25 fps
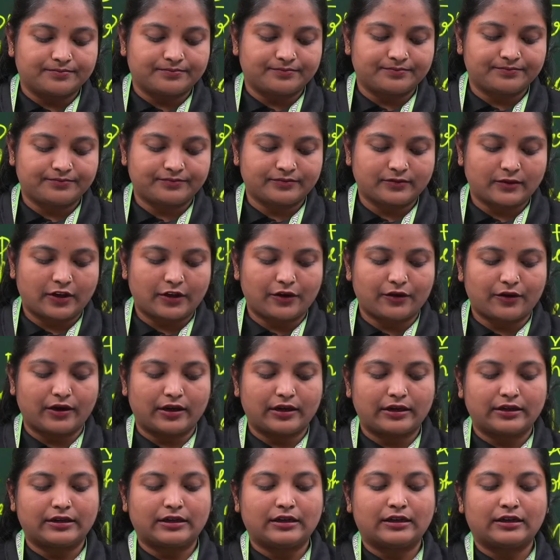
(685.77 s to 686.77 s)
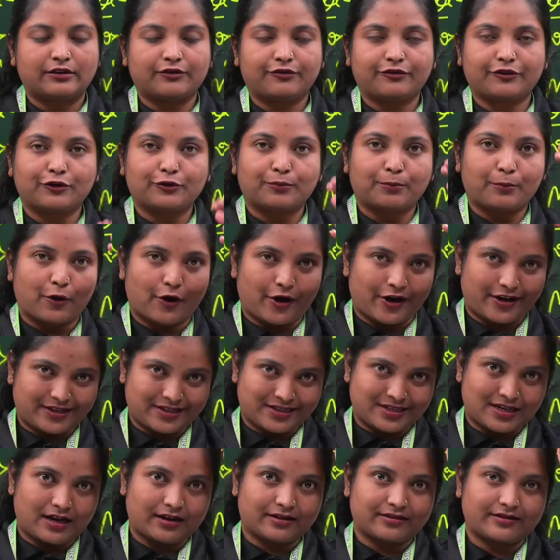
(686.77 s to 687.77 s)
here a few points are
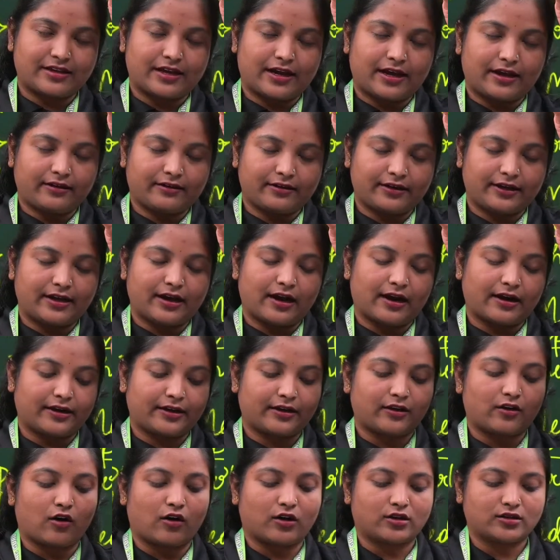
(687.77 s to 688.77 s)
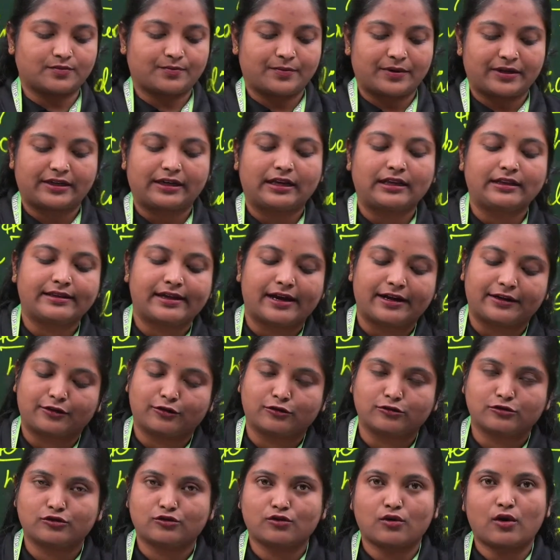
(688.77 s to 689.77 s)
there regarding hospital, that also
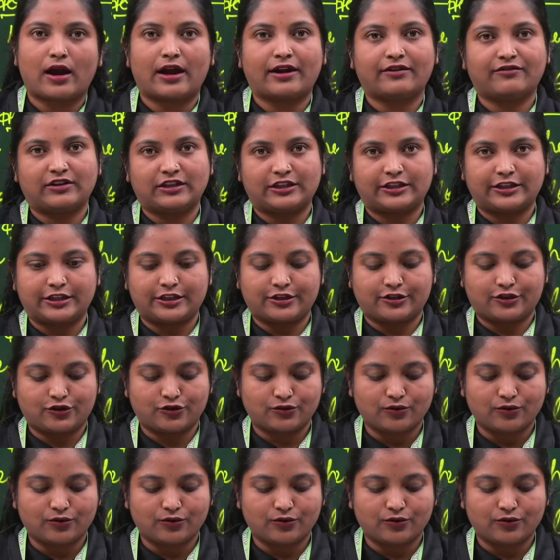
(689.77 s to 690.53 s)
I will teach you.